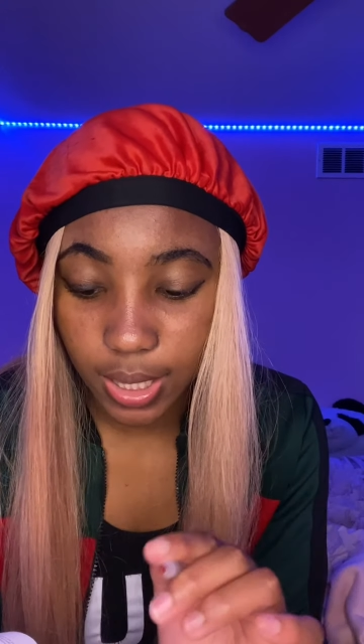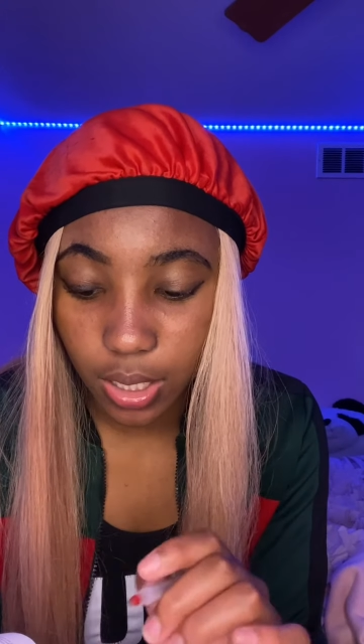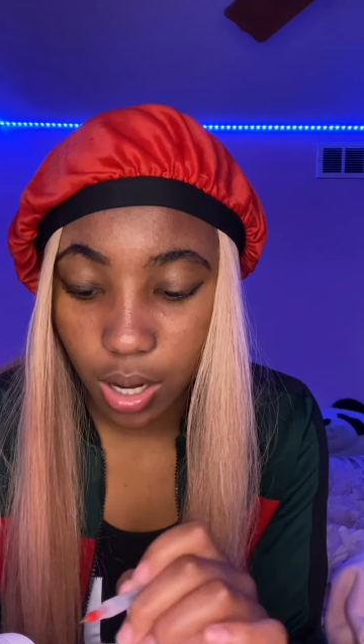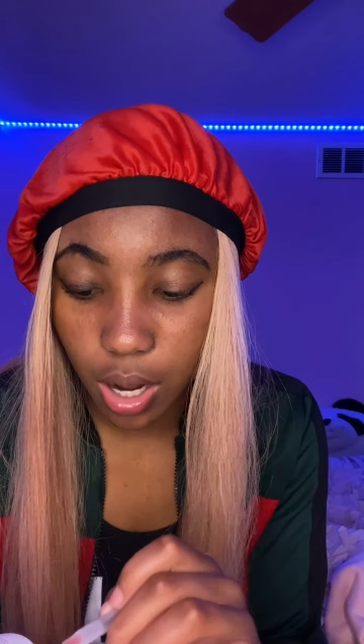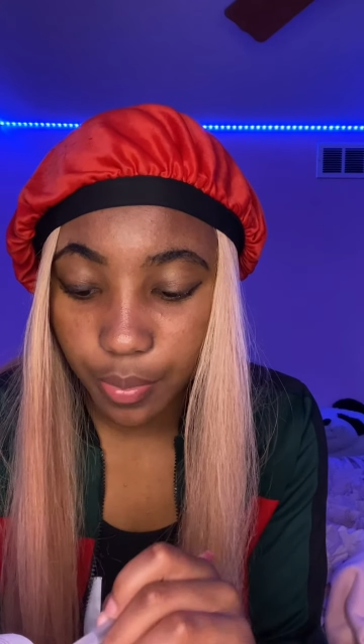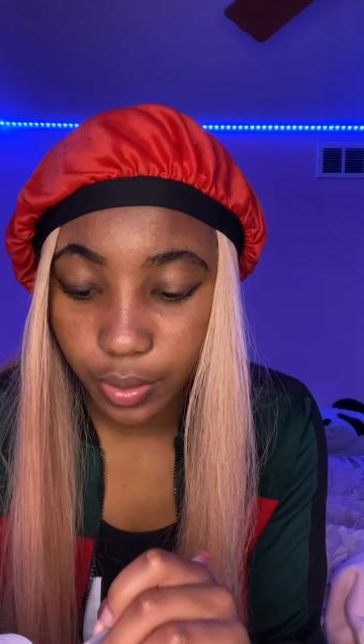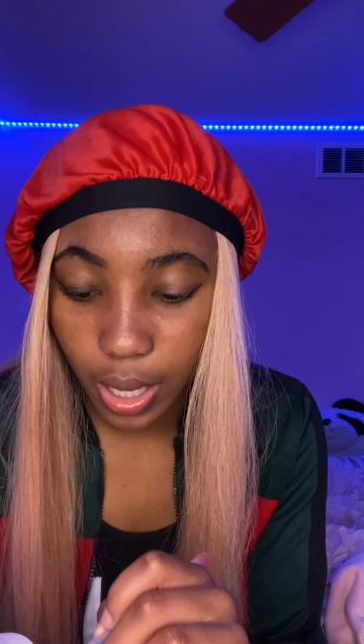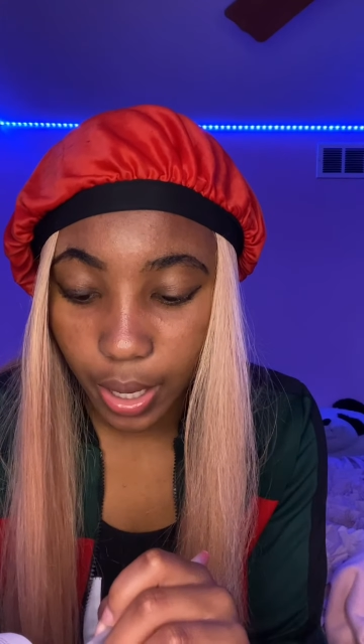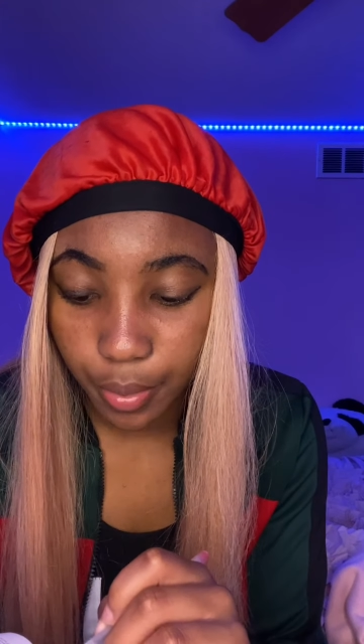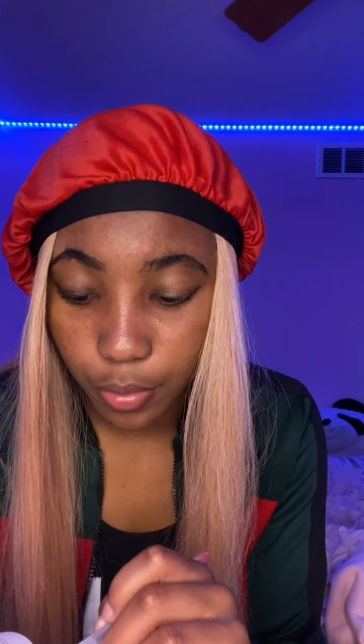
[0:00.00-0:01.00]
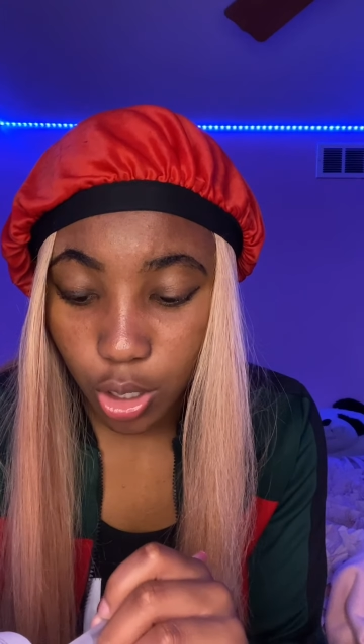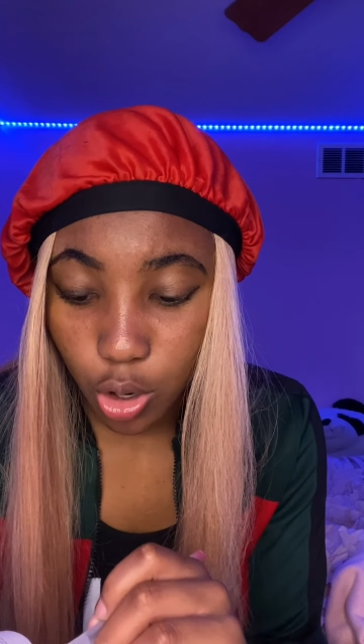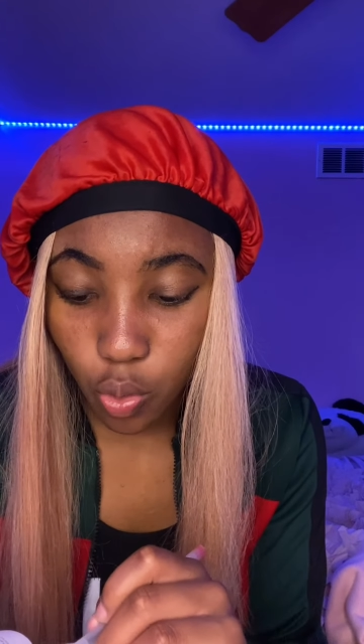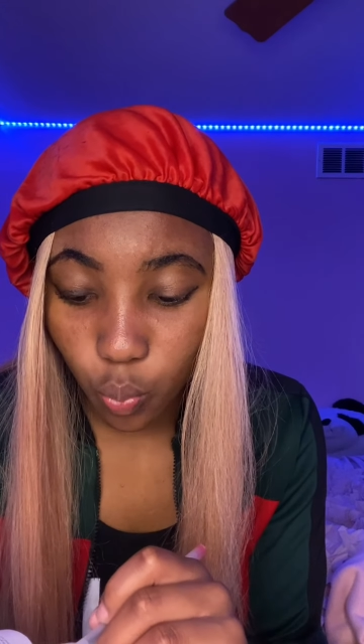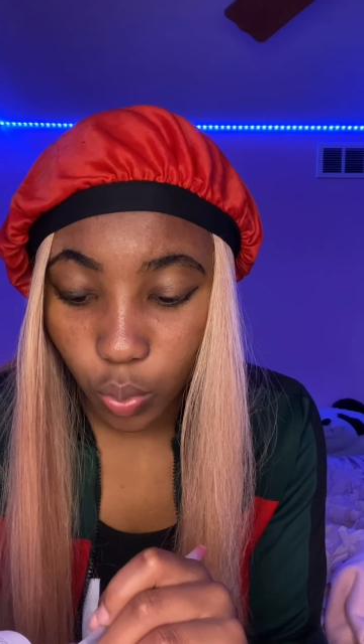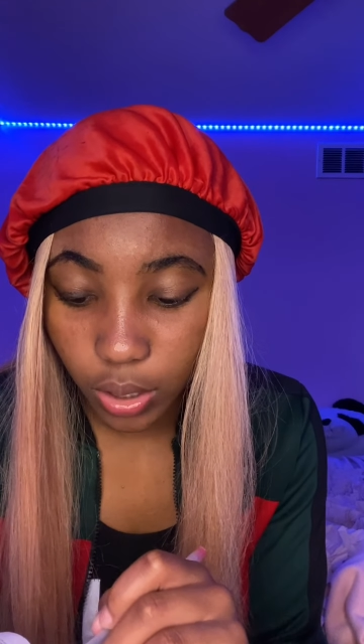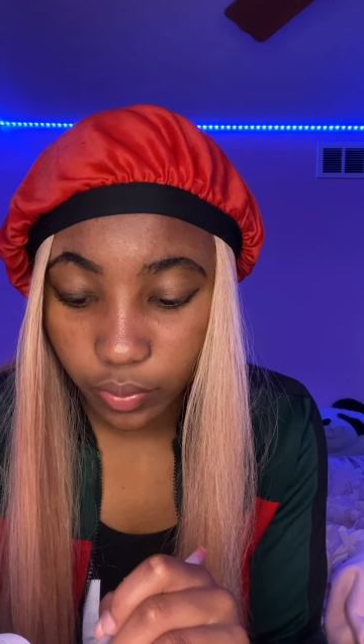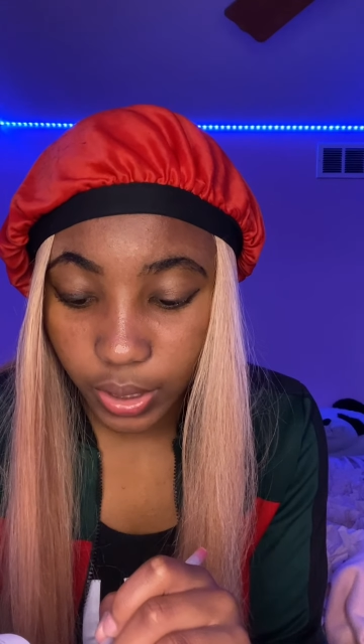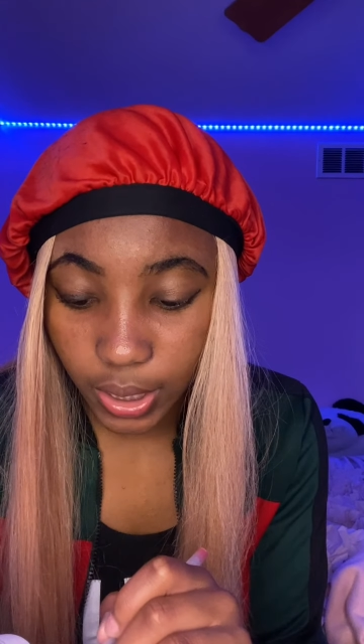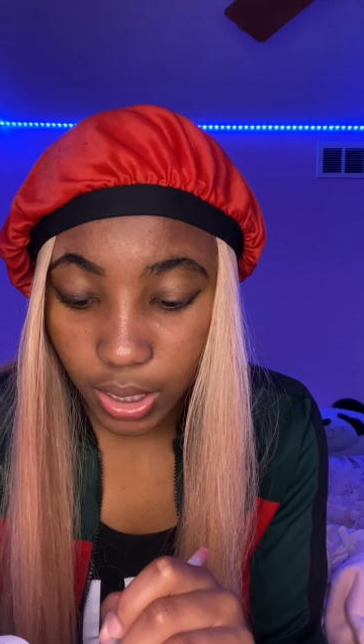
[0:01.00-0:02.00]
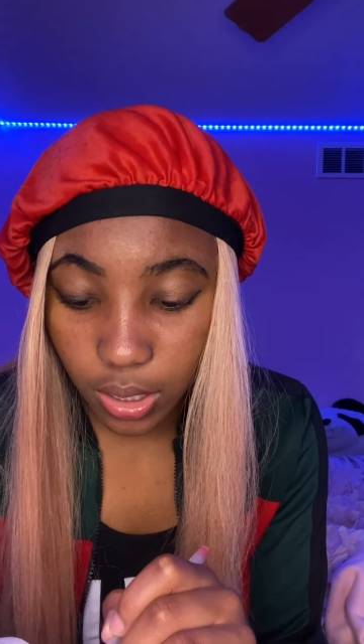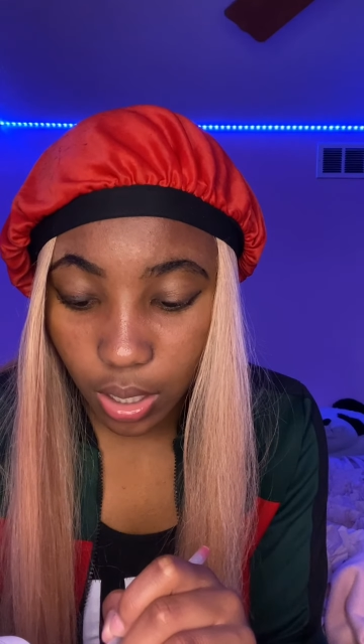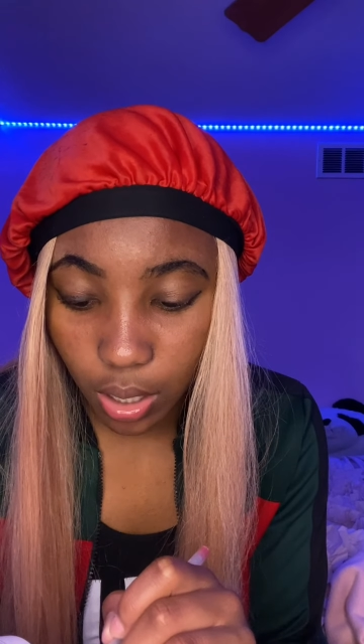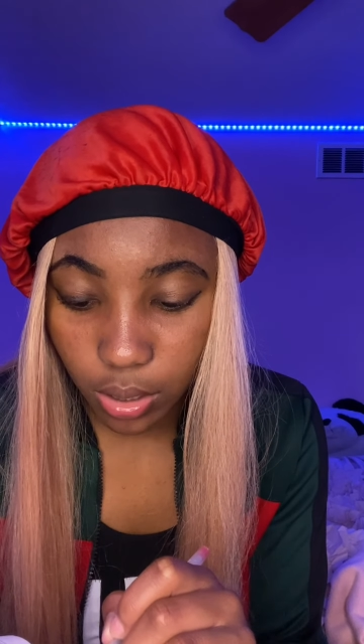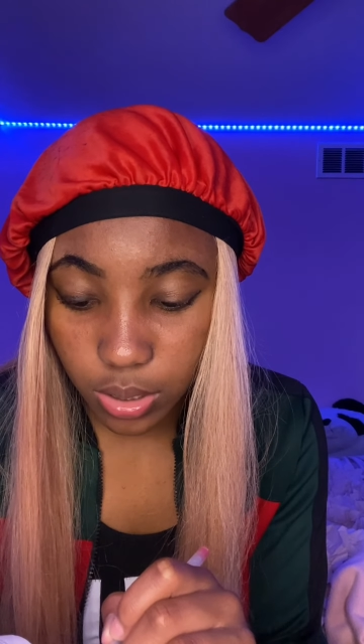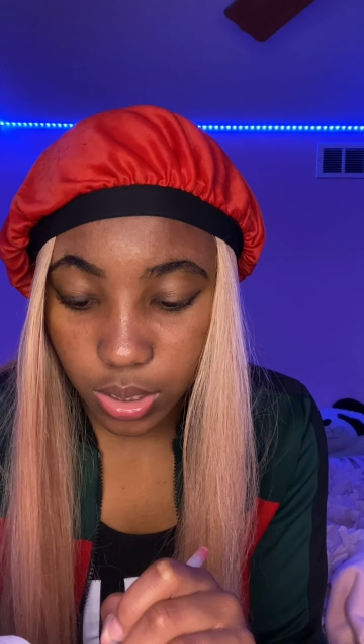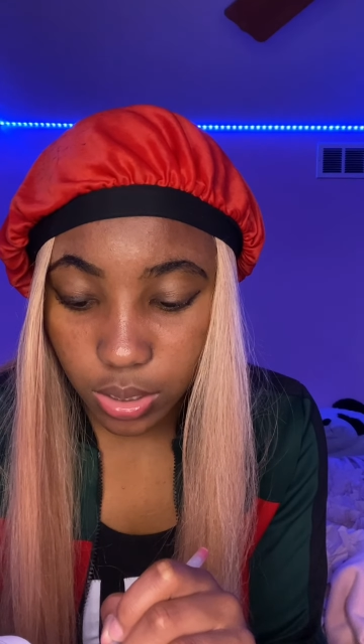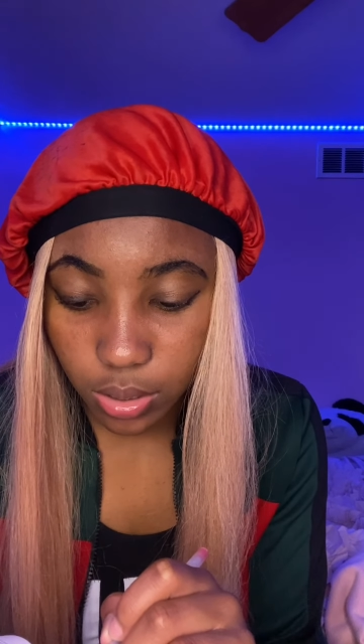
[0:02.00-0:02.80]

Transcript: Then Harbonai, one of the Enochs?